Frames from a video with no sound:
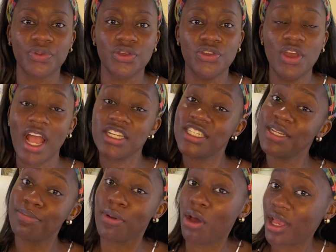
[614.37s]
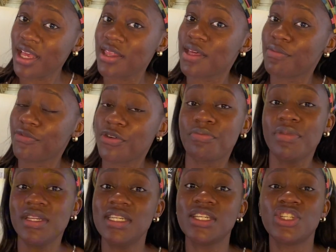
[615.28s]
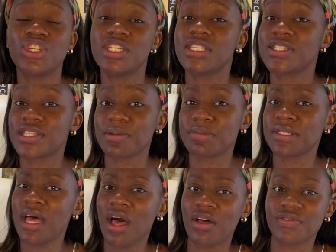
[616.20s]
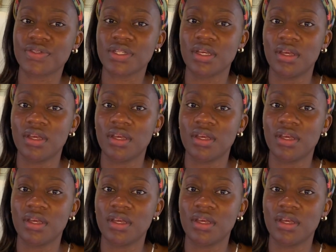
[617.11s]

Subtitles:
You're actually blocking them from meeting Jesus themselves.